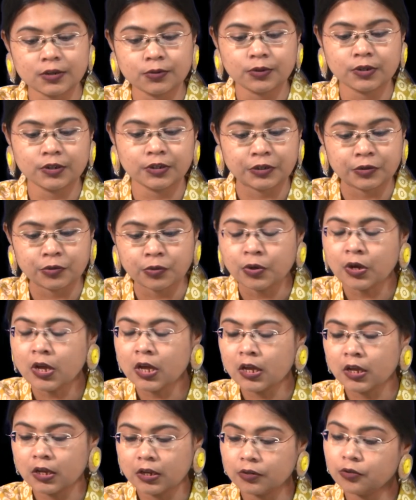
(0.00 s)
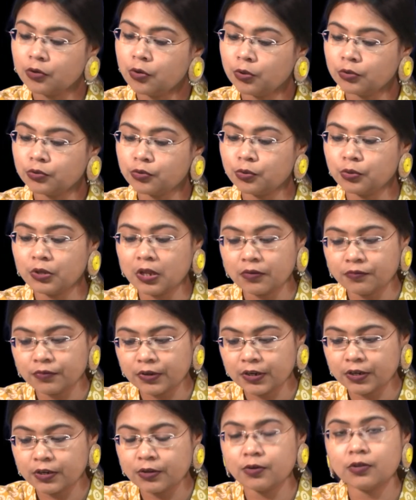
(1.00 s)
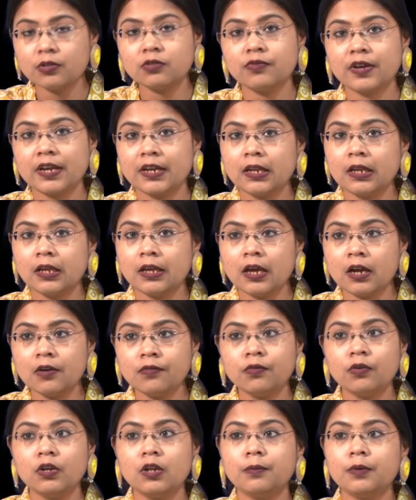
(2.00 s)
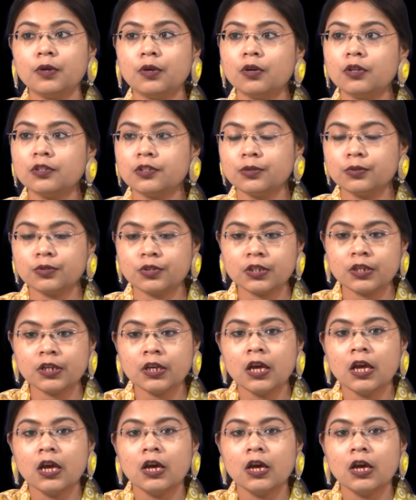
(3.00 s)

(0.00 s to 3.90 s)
with you, go through the videos very carefully, because you see